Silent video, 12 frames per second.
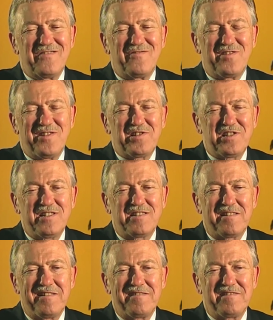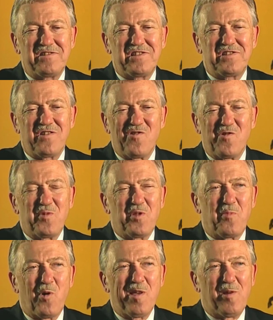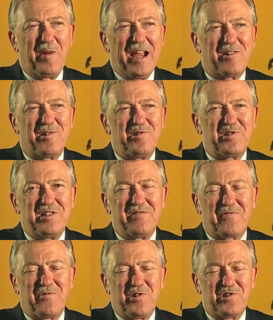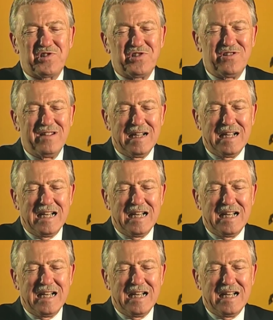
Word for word: Well, this is uh, this is the home of the Boilermakers, and of course, uh,